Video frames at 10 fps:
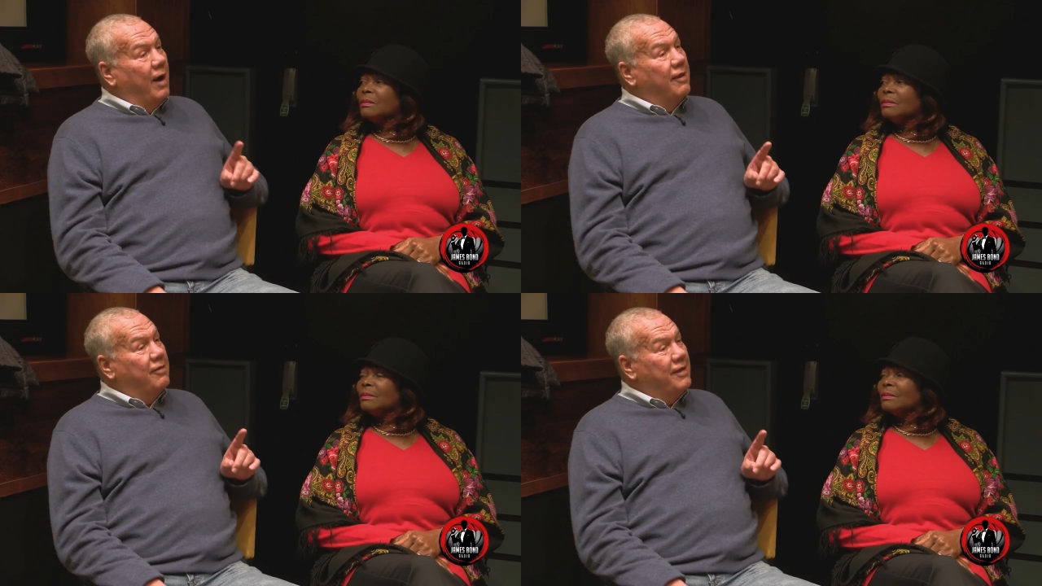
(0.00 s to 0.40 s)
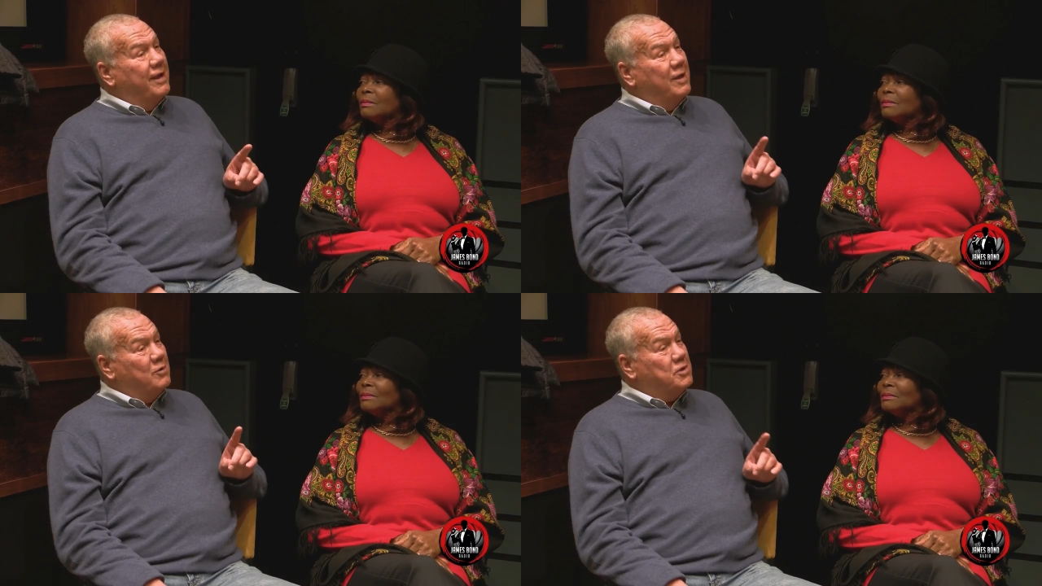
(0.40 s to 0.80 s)
Speaker 1: I
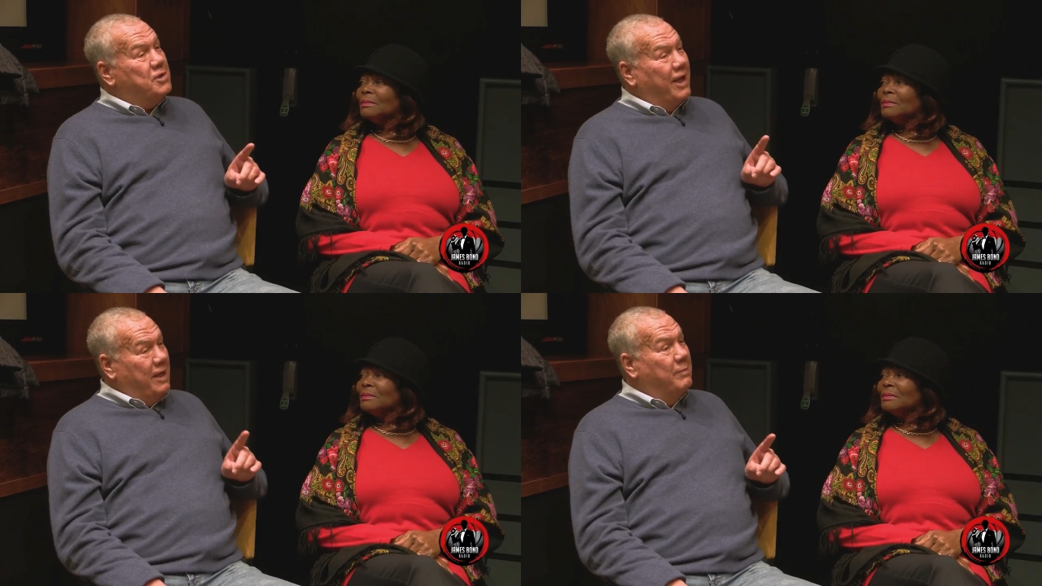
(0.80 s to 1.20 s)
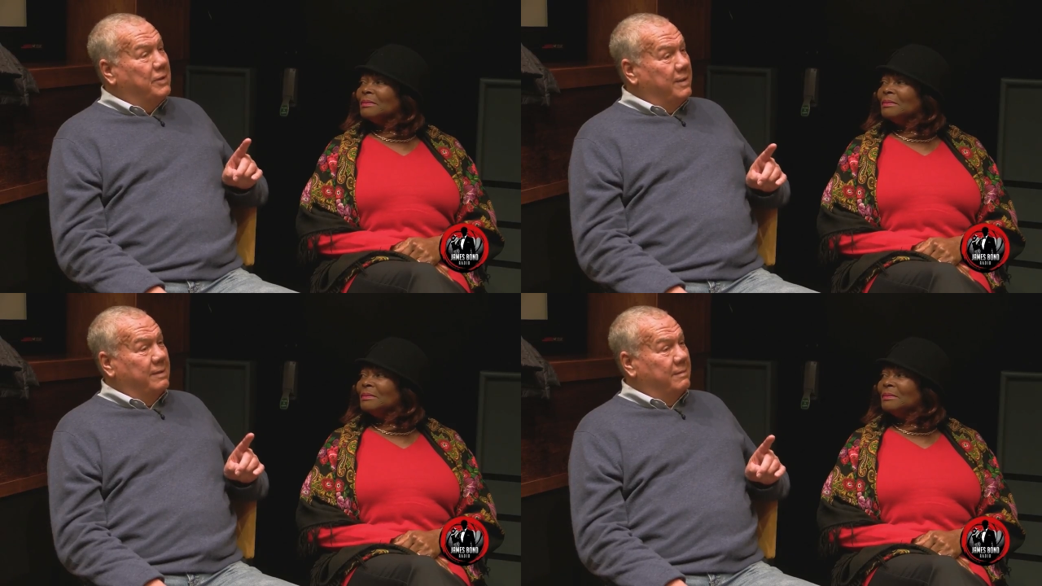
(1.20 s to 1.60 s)
think it was Dickie
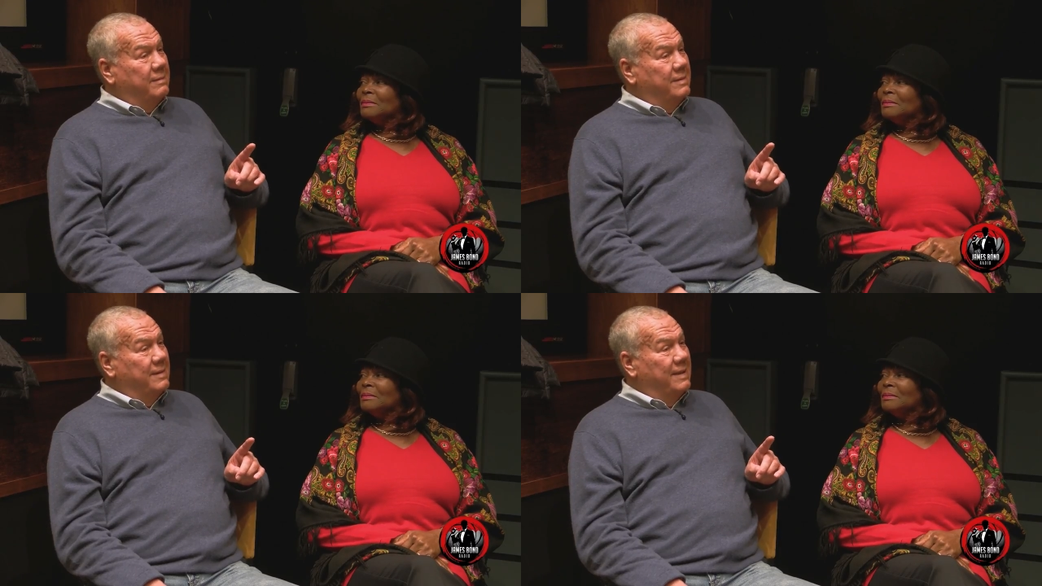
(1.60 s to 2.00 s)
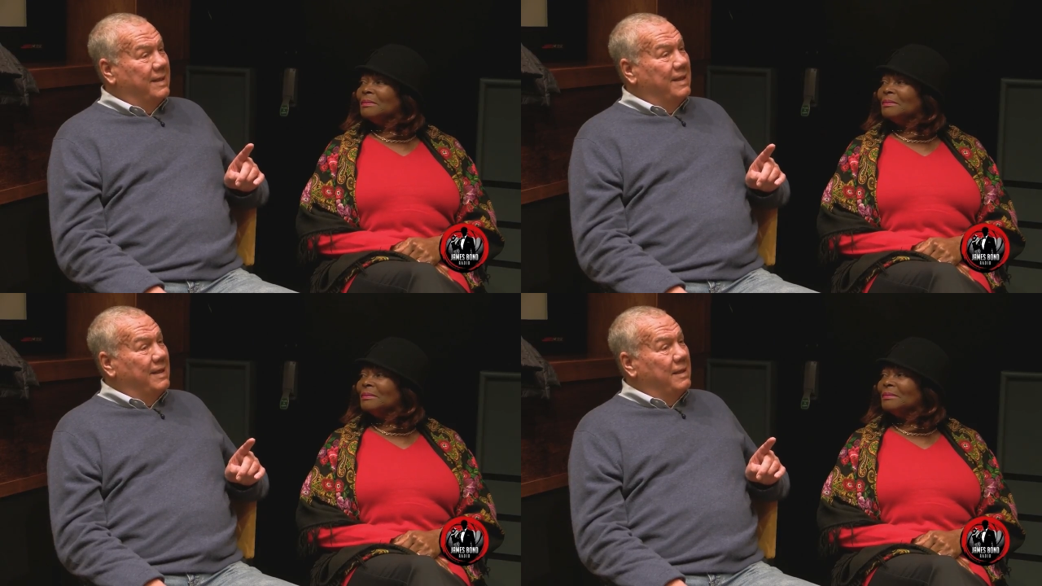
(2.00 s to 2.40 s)
Burton
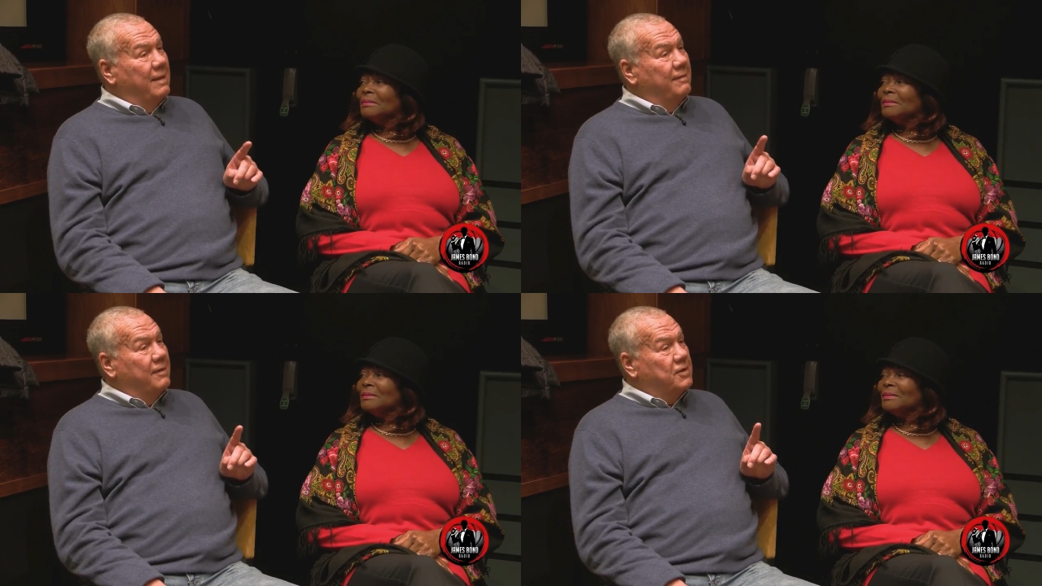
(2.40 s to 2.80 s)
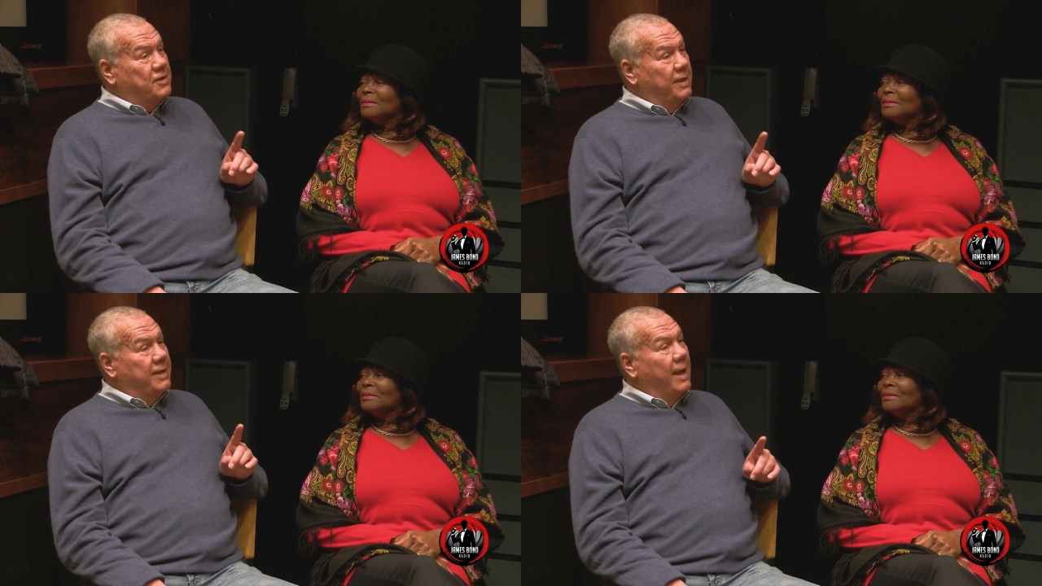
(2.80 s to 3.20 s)
that
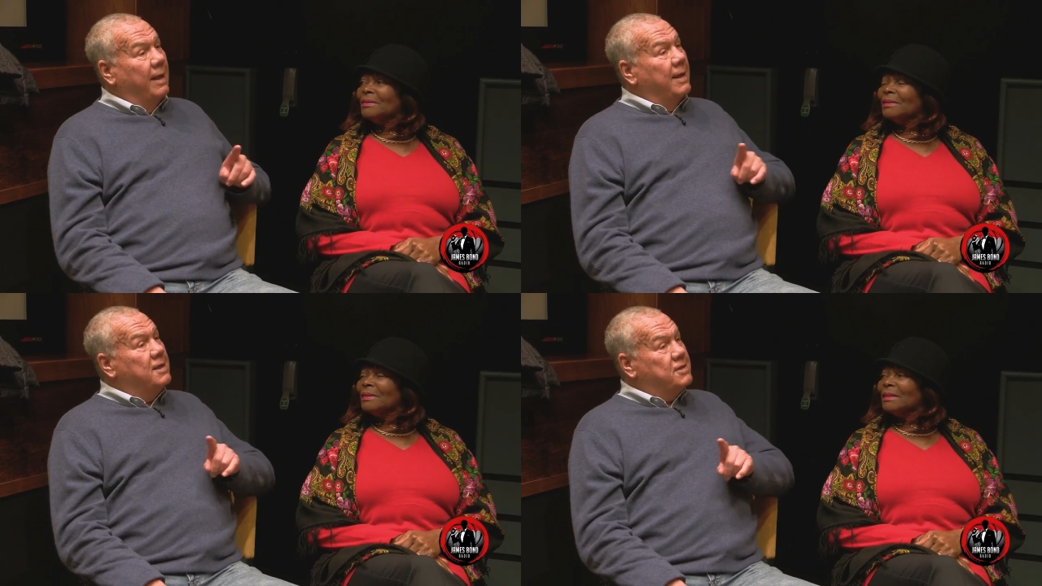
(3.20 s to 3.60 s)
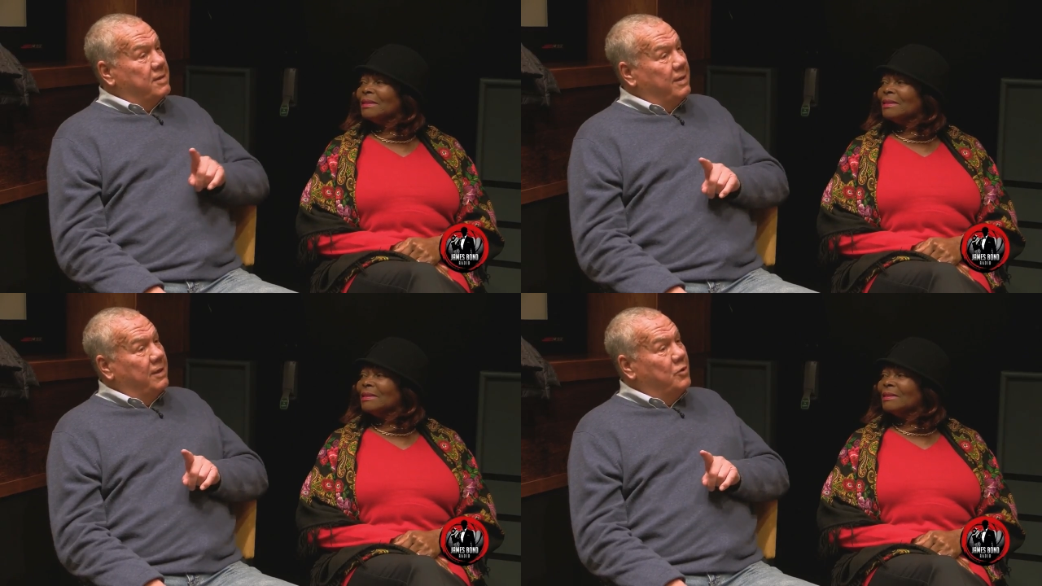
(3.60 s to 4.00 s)
said, yeah, let's
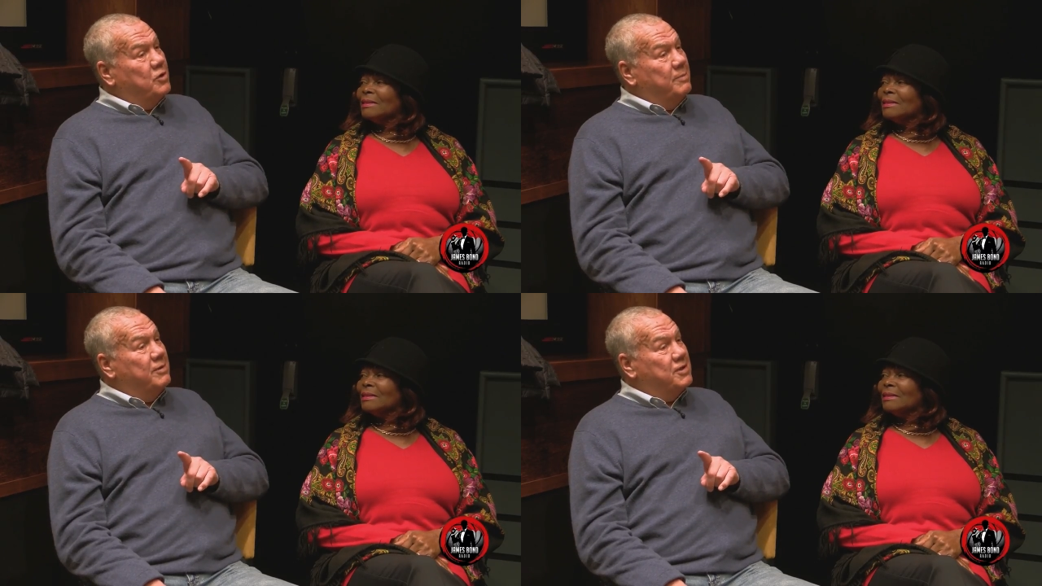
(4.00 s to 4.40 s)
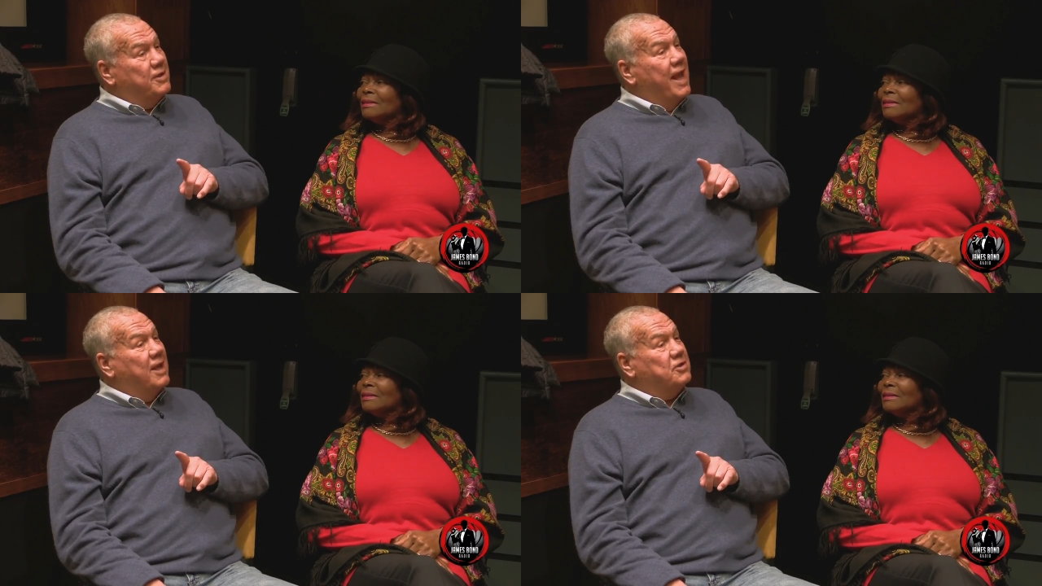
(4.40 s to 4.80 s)
use him as
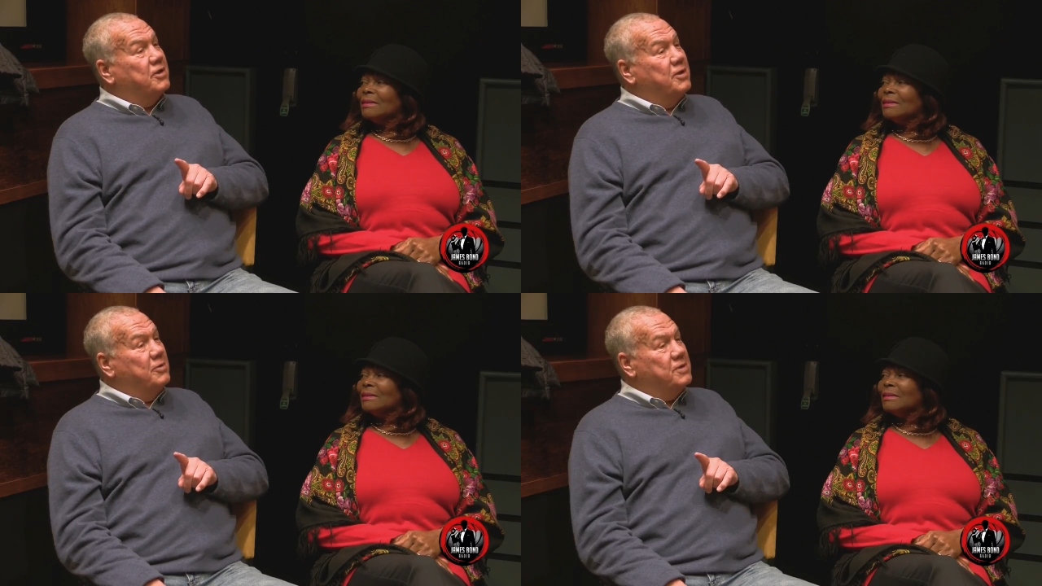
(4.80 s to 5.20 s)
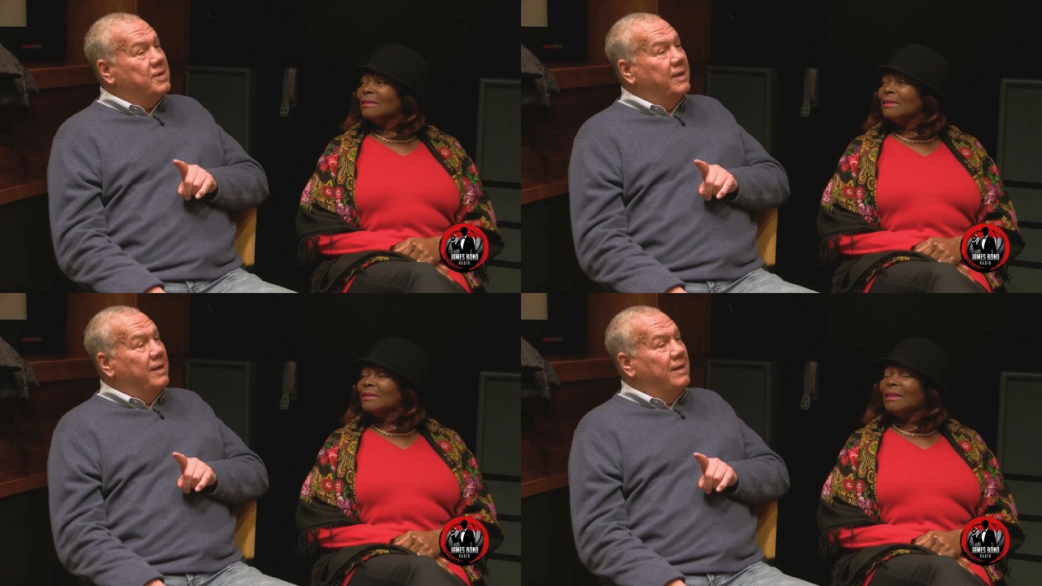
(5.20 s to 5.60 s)
the executioner